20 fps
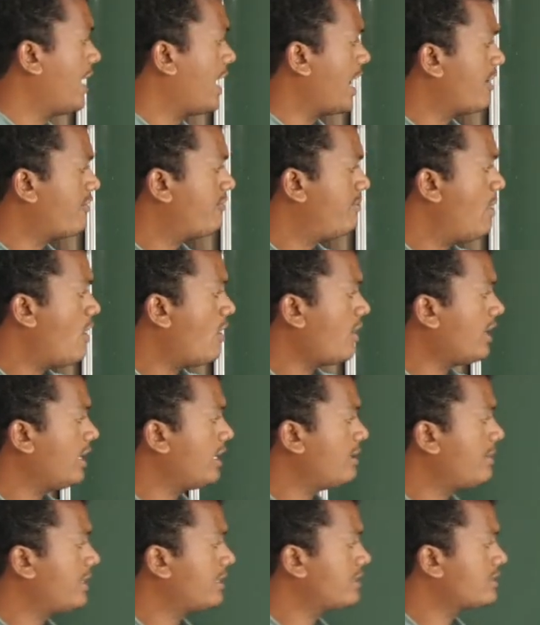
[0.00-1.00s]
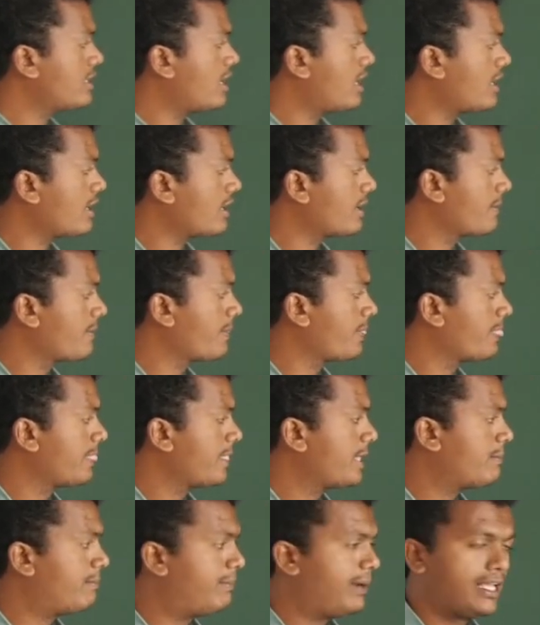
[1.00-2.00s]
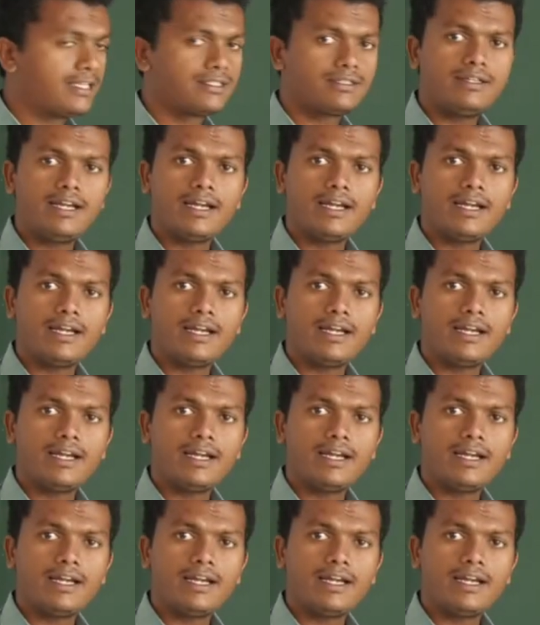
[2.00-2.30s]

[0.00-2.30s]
F block elements are placed